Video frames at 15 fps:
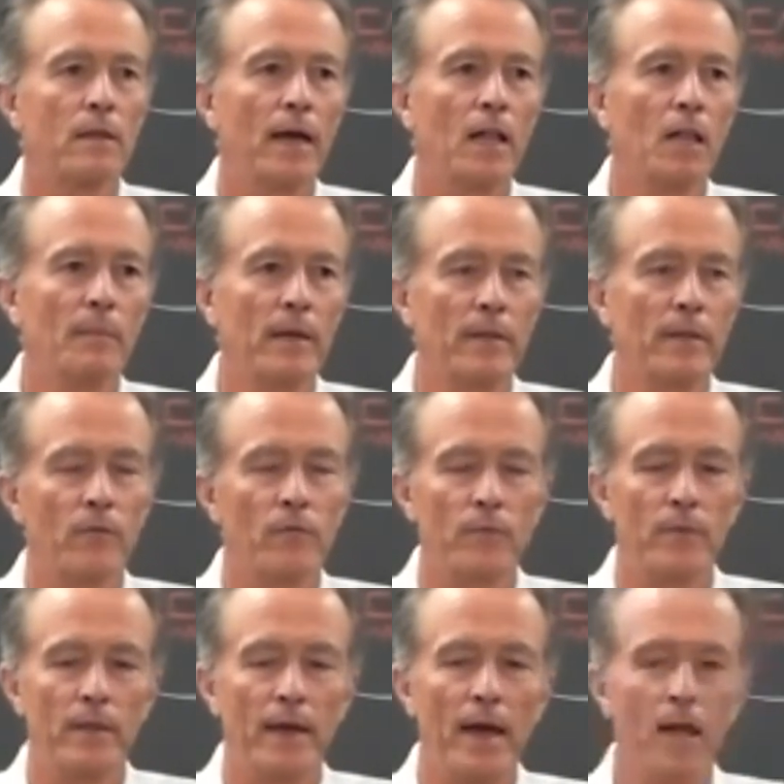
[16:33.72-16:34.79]
element,
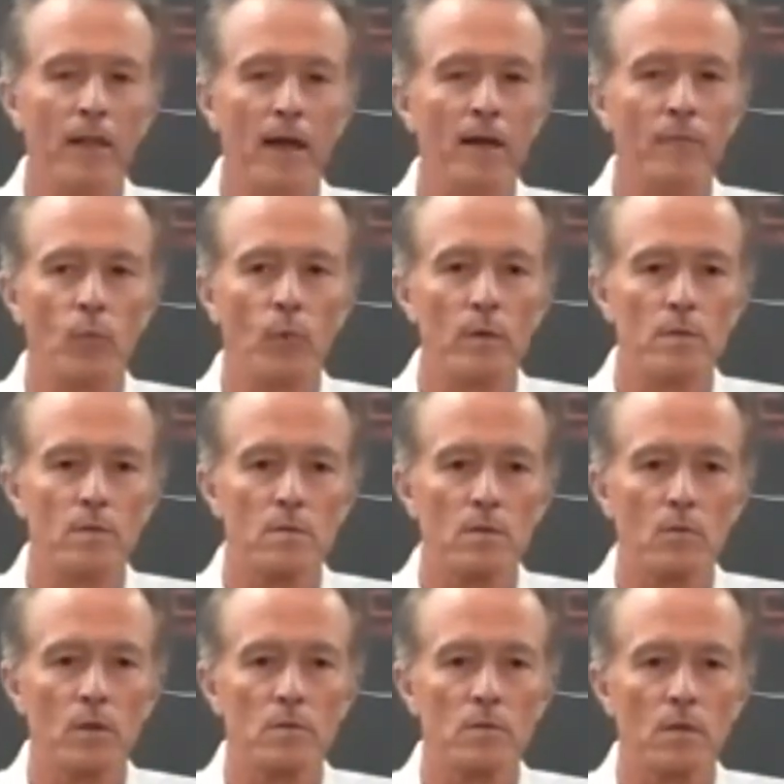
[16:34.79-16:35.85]
the LF was
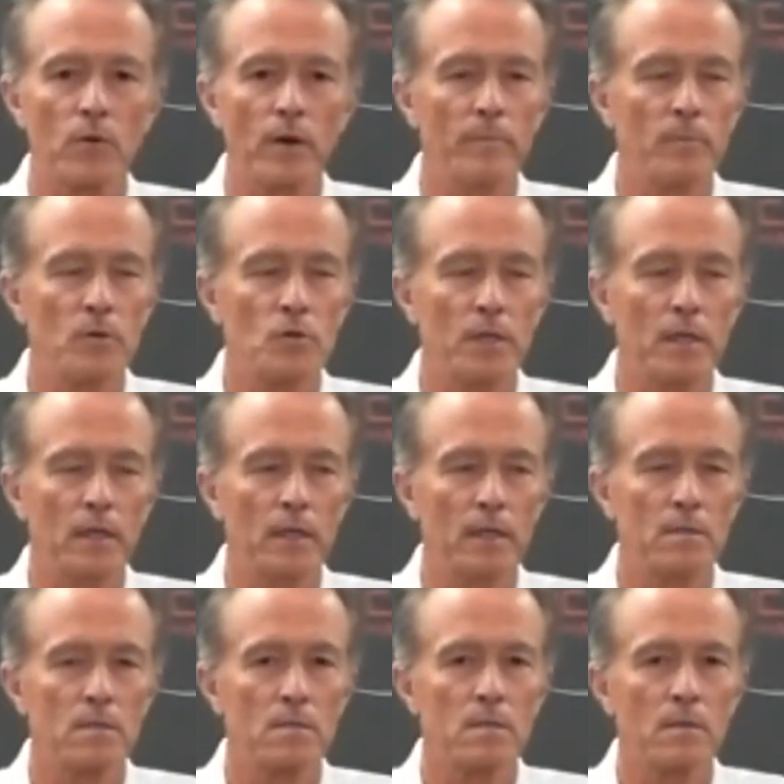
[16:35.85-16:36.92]
a great machine.
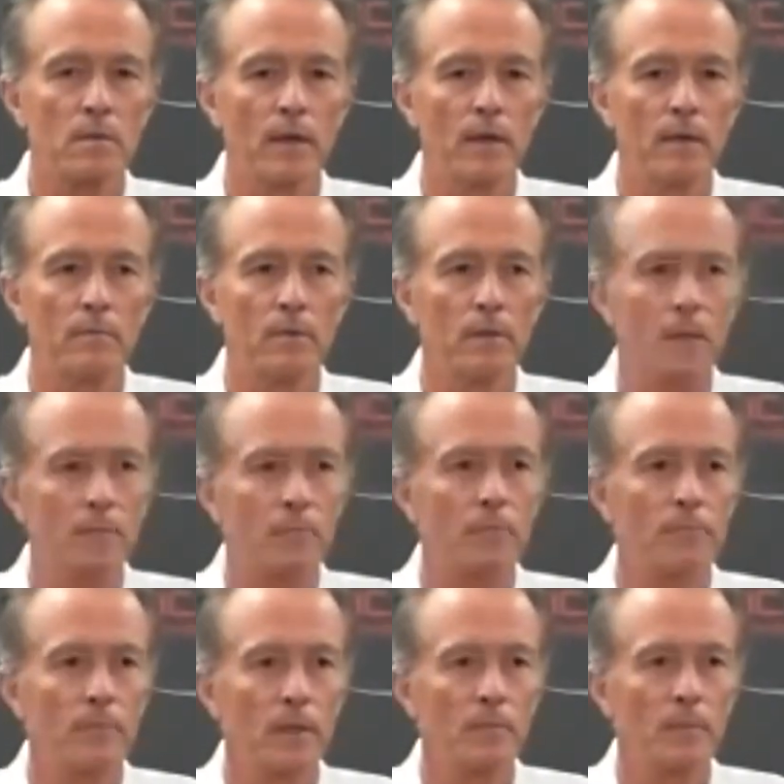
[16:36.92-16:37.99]
It's a little
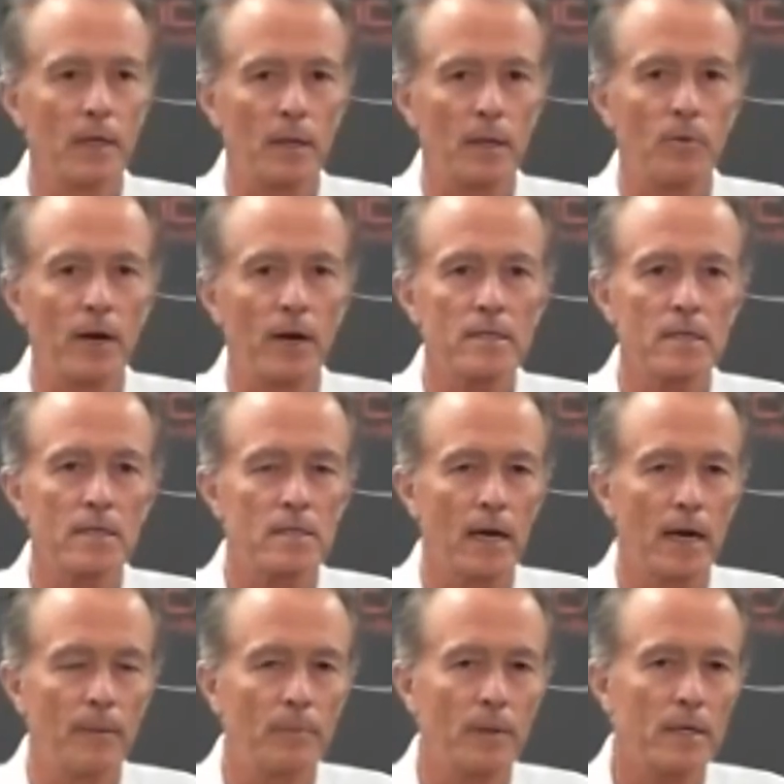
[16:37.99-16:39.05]
bit on the pricey
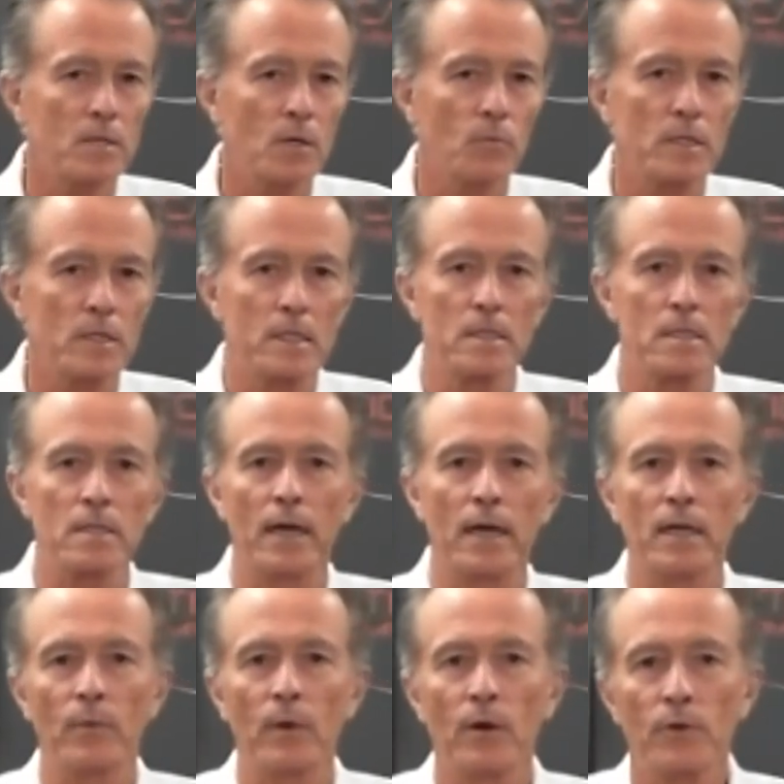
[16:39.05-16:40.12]
side. Plus it was
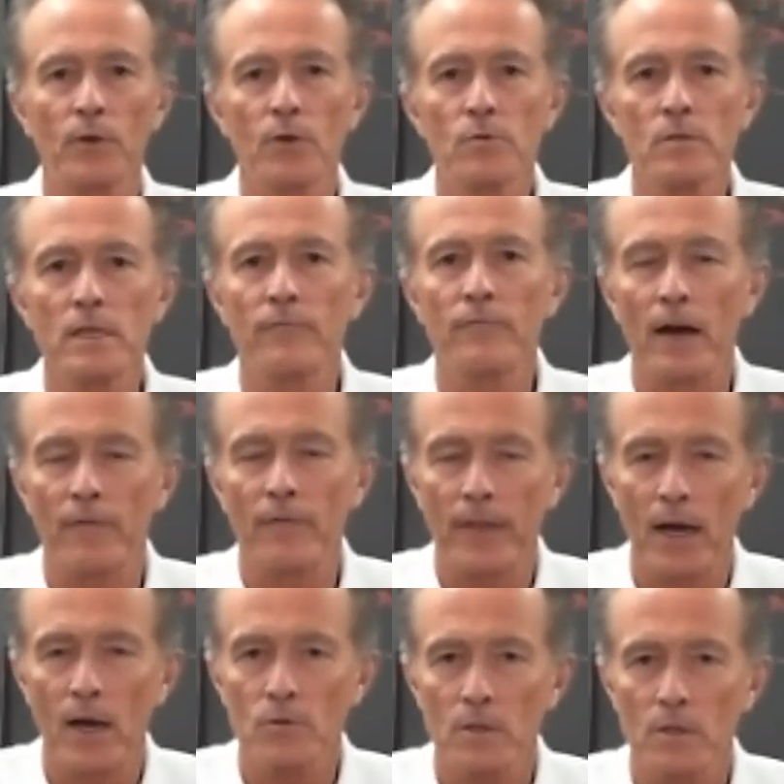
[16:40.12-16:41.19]
designed around
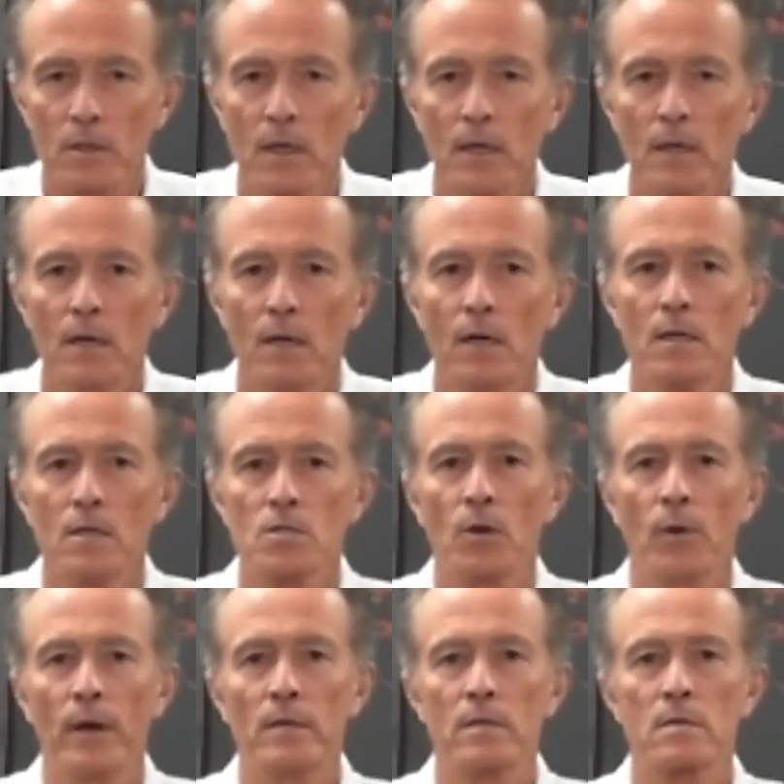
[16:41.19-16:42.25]
QC5000.
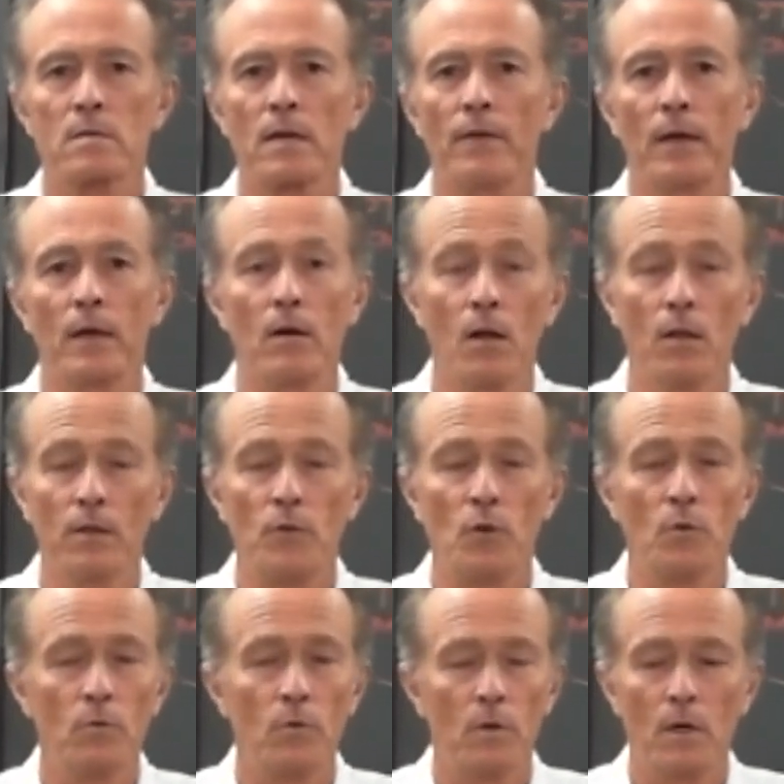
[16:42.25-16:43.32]
So as I think all of
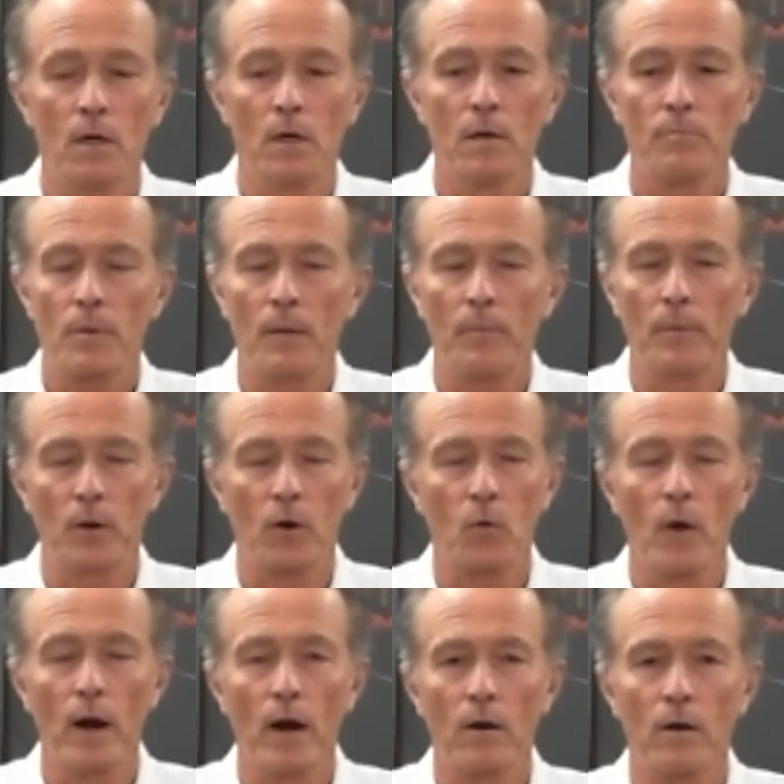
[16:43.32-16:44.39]
you probably are
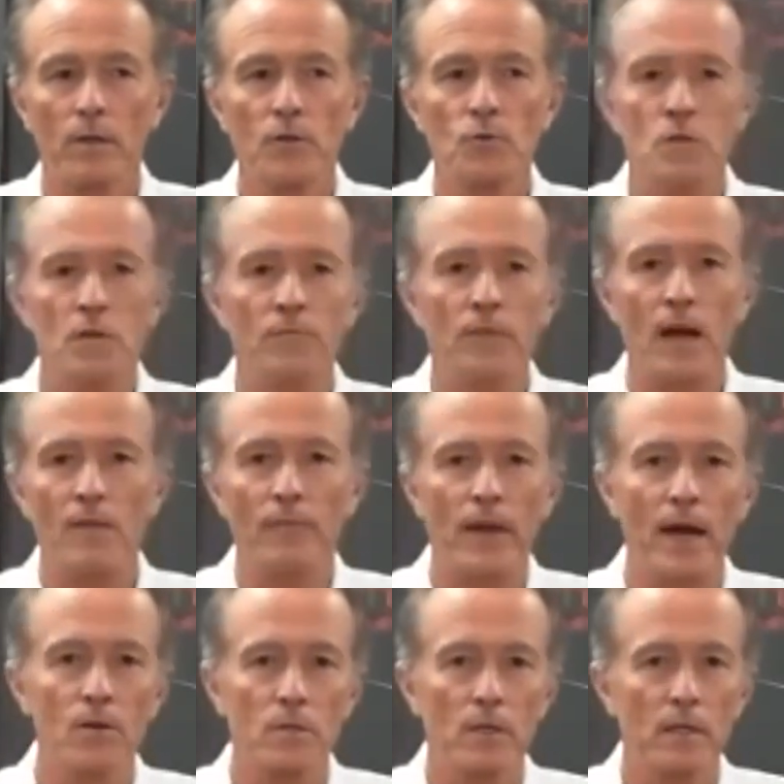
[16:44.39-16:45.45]
aware,
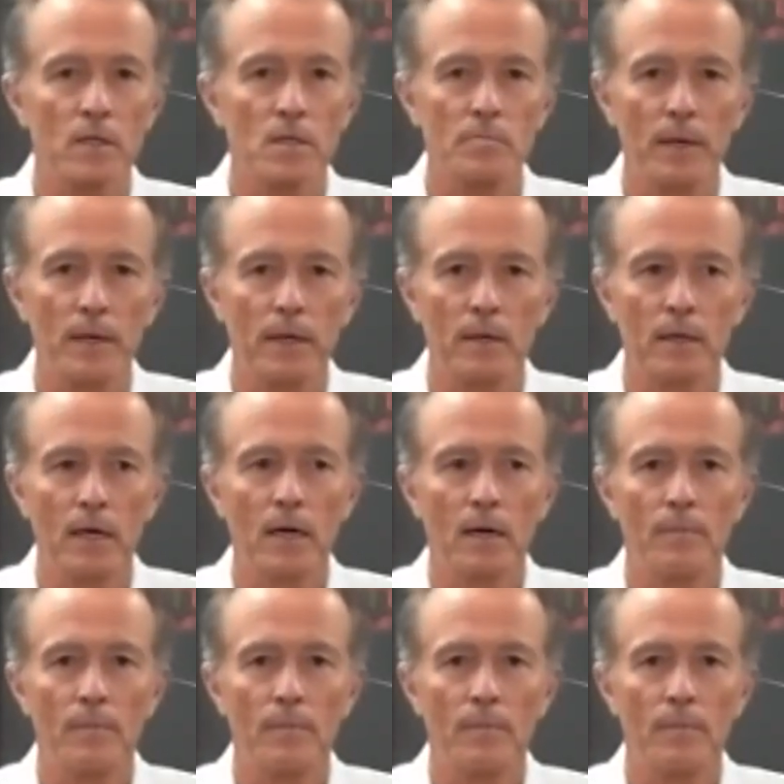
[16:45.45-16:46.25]
QC5000 has been